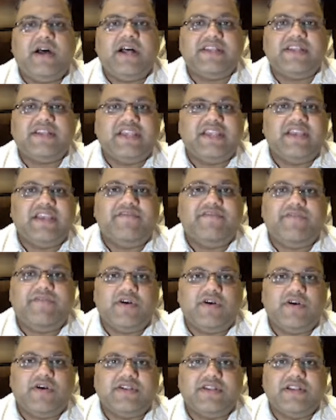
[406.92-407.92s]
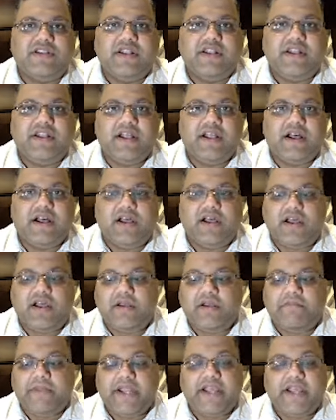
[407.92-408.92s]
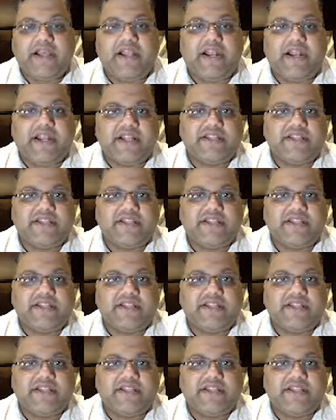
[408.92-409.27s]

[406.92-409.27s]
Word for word: asking for uh, medical